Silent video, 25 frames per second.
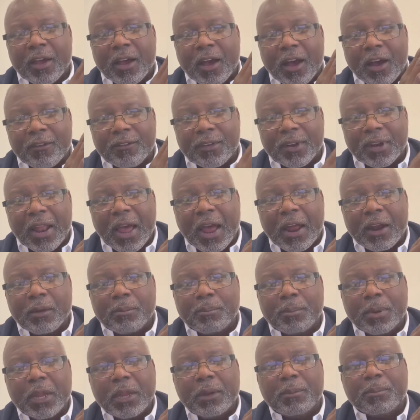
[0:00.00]
of a lot
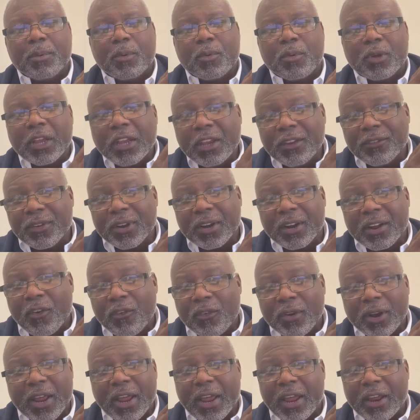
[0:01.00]
of people, even
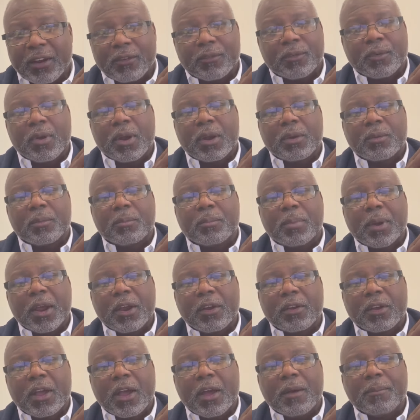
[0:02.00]
over the head of credit
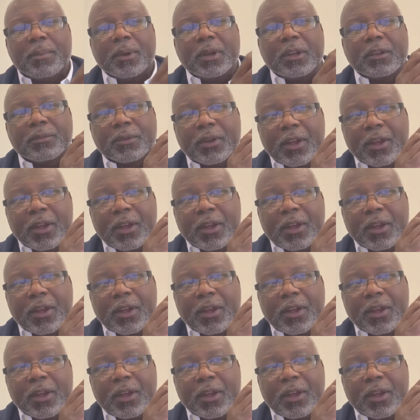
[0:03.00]
repair companies,